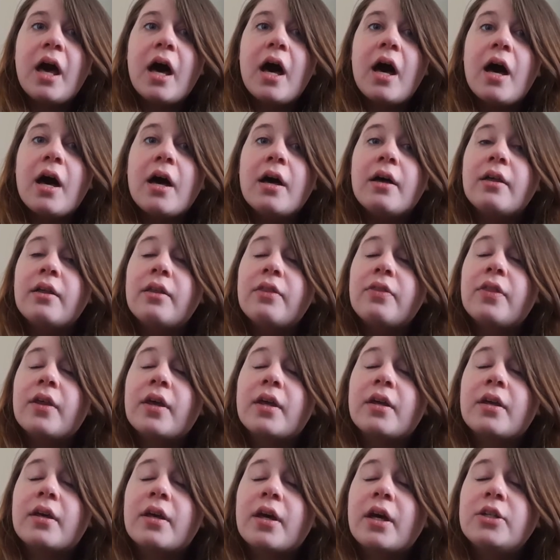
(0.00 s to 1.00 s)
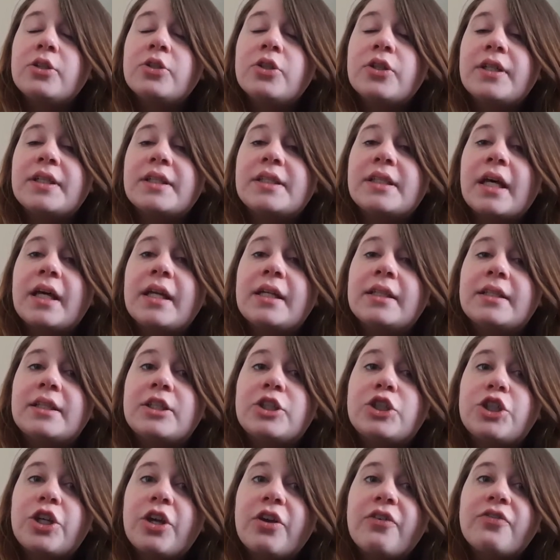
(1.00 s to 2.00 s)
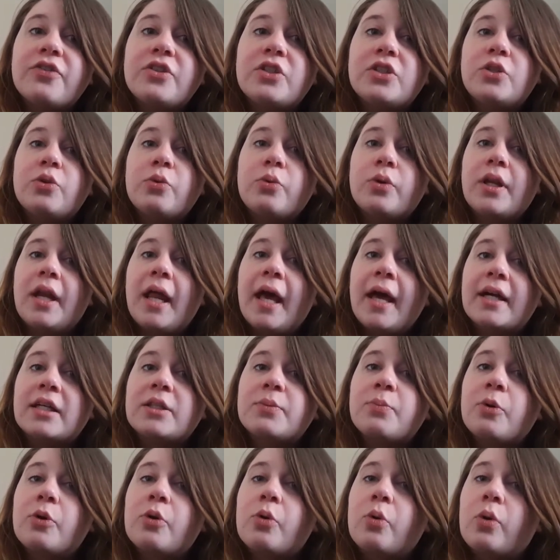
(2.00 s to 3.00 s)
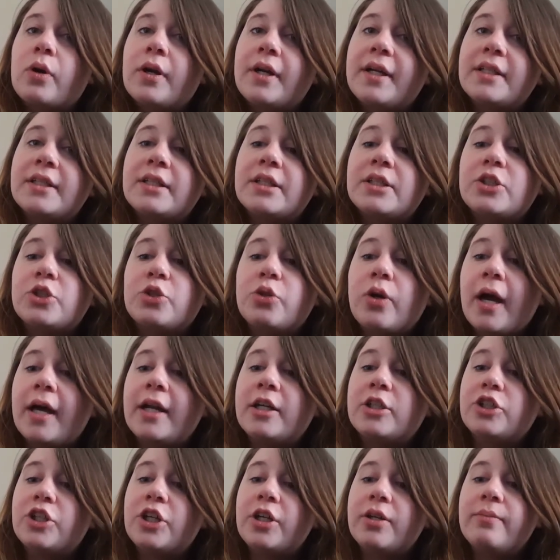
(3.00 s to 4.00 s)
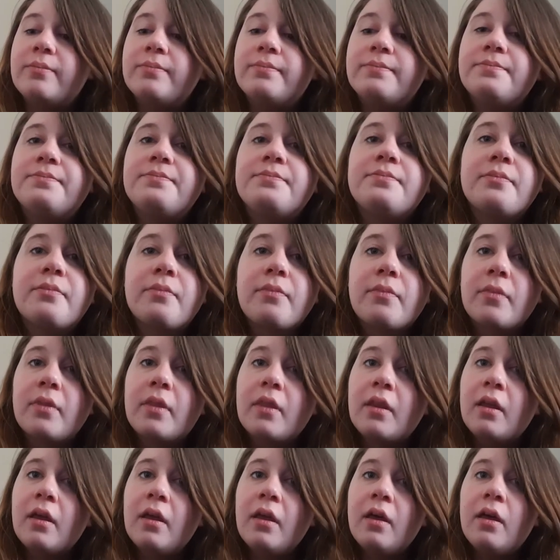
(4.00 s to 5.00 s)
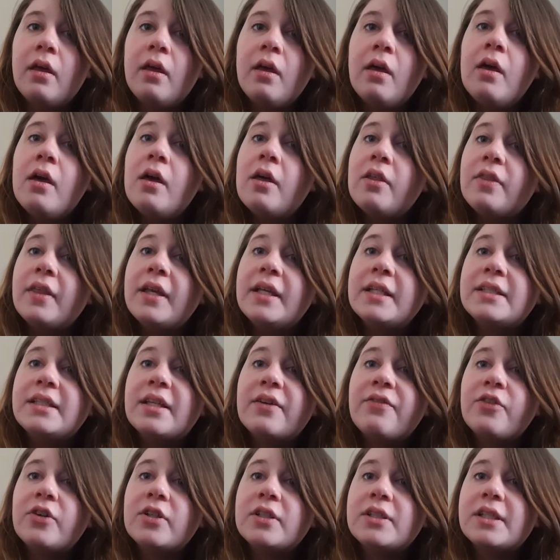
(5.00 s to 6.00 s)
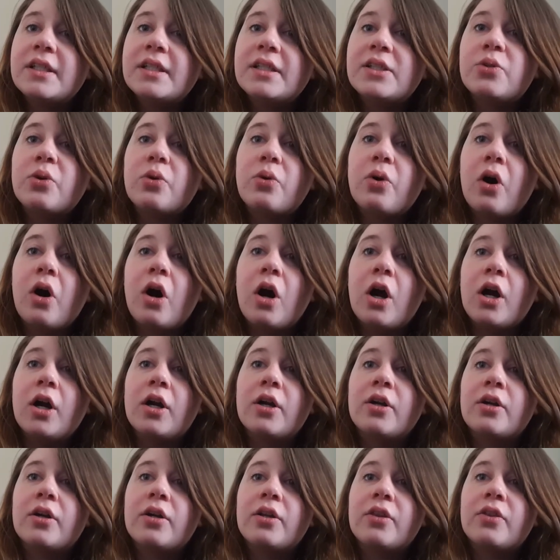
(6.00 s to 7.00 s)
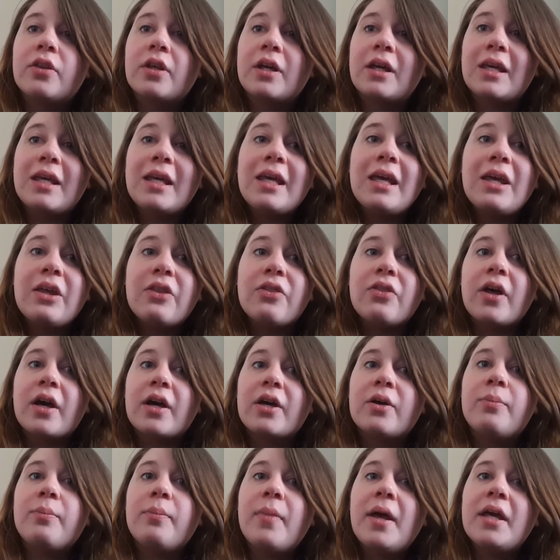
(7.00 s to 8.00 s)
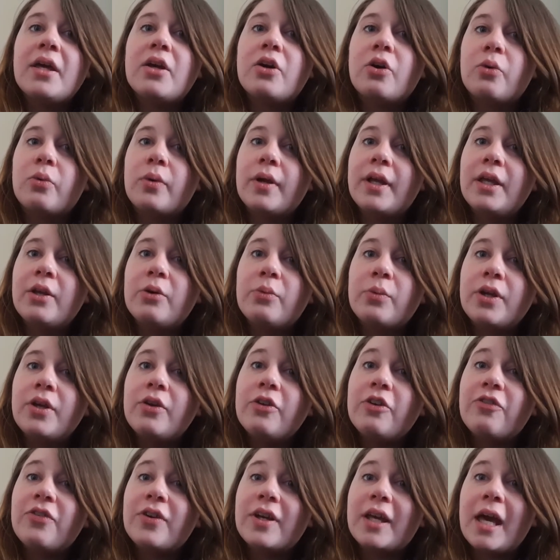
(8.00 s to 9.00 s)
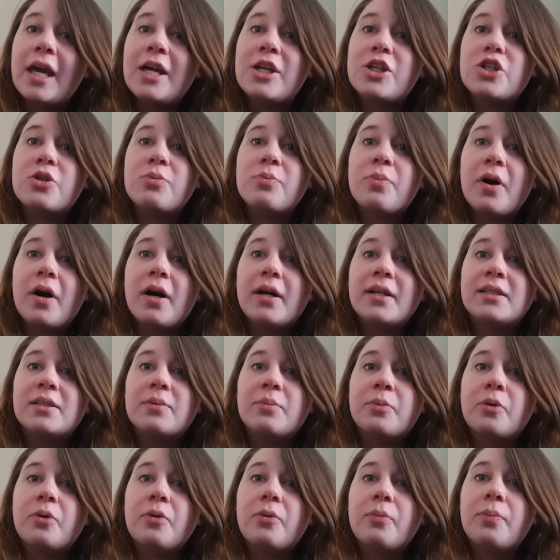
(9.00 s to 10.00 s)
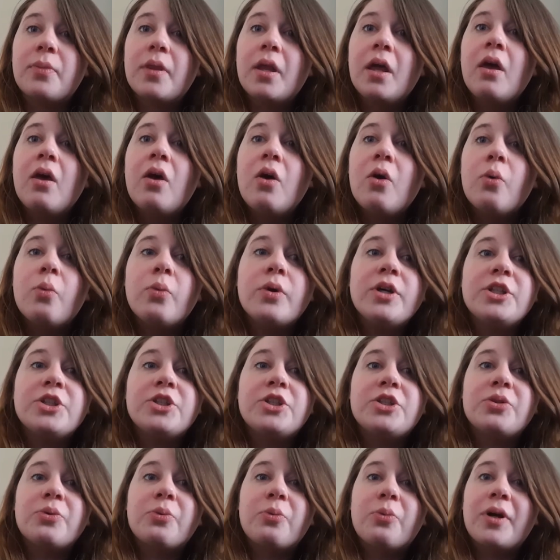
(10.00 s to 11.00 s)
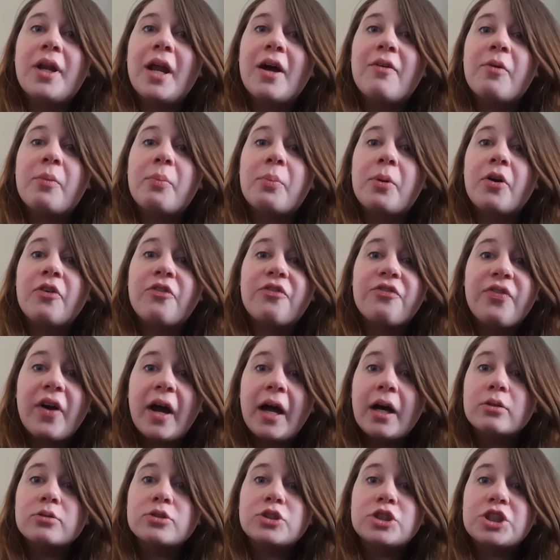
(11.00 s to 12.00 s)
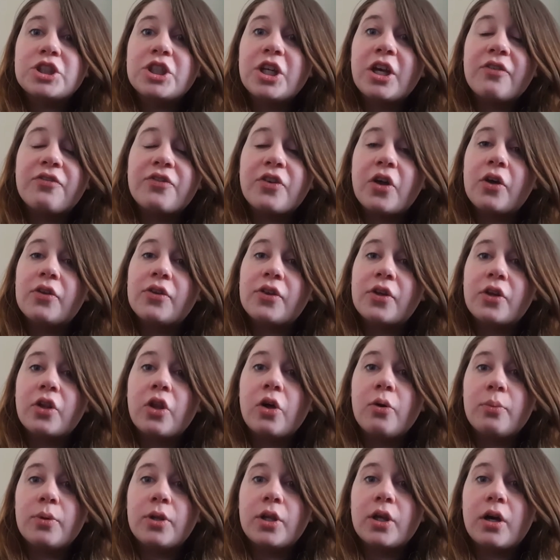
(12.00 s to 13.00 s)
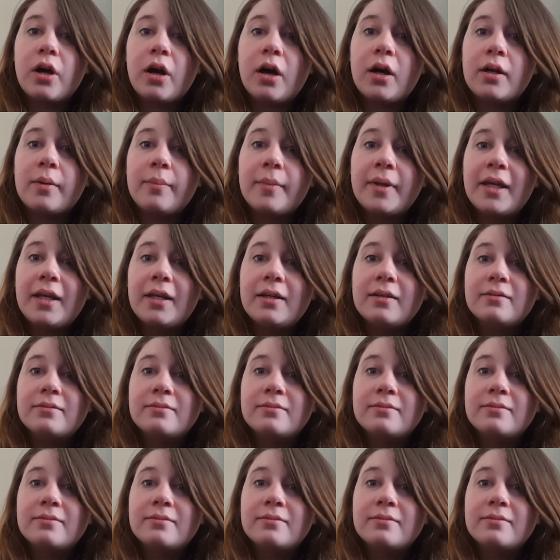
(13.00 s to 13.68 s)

the country decided to shift to an export-oriented strategy. These differences are the key that could make Korean reunification possible, which would have a profound shift on the global economy.